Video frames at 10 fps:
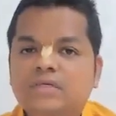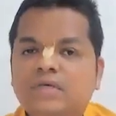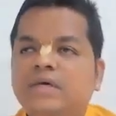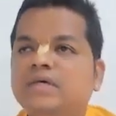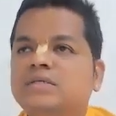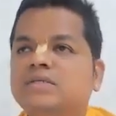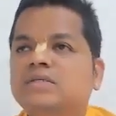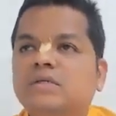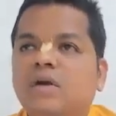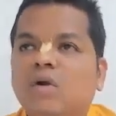He
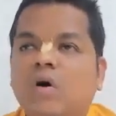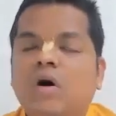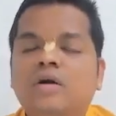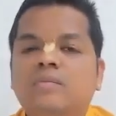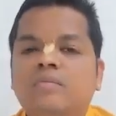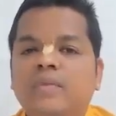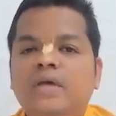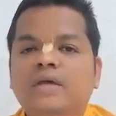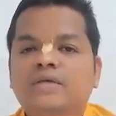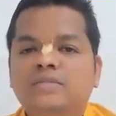says Lord
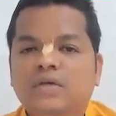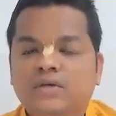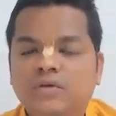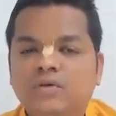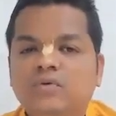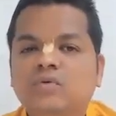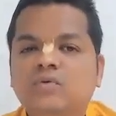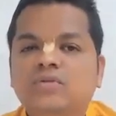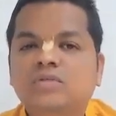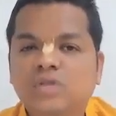makes a
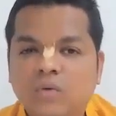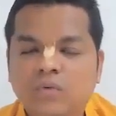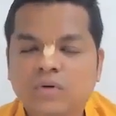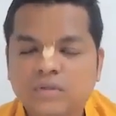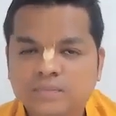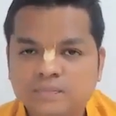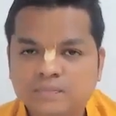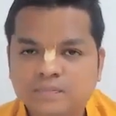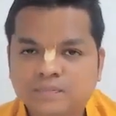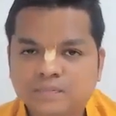huge sound,
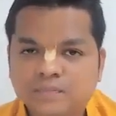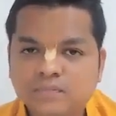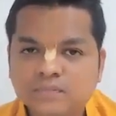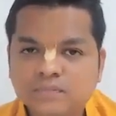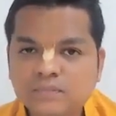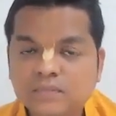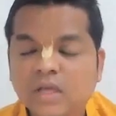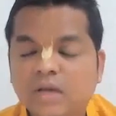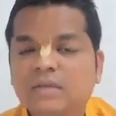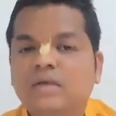
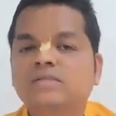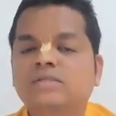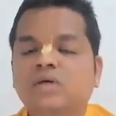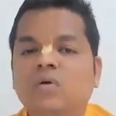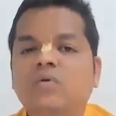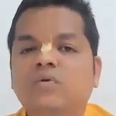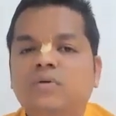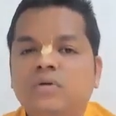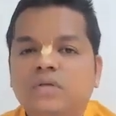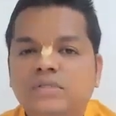and that
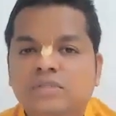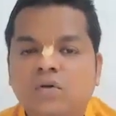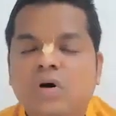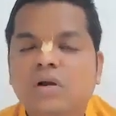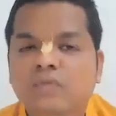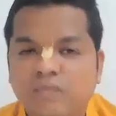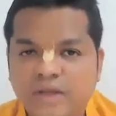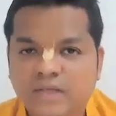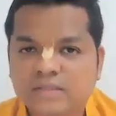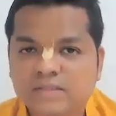sound is called
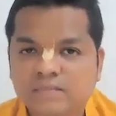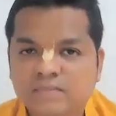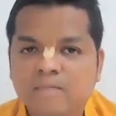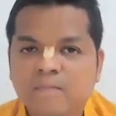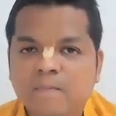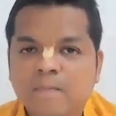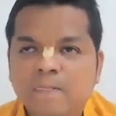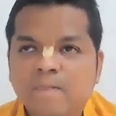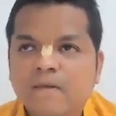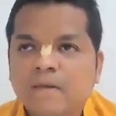Vedas.
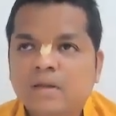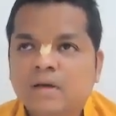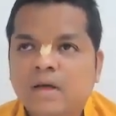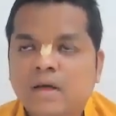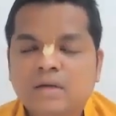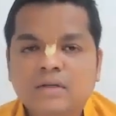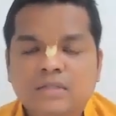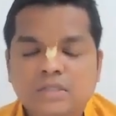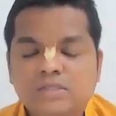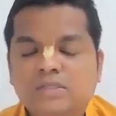
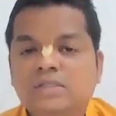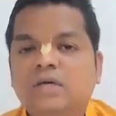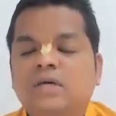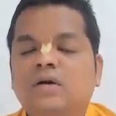And this is